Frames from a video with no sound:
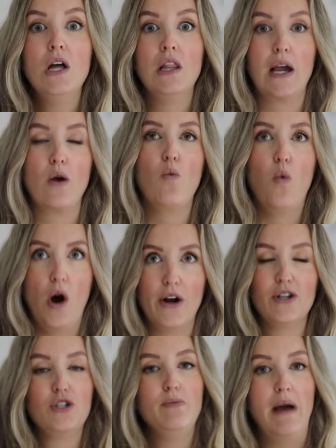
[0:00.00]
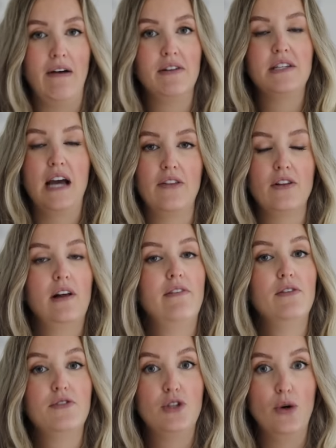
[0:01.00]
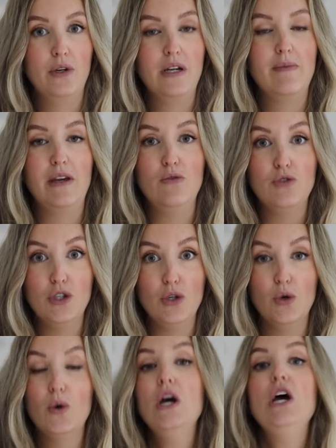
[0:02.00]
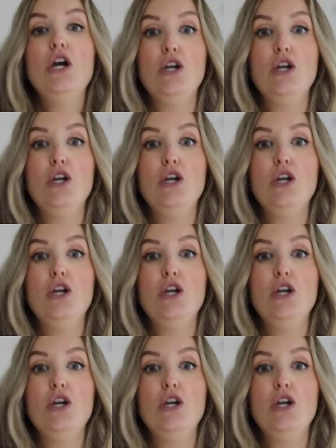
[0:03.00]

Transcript: like water to balance out the level of sodium that you do,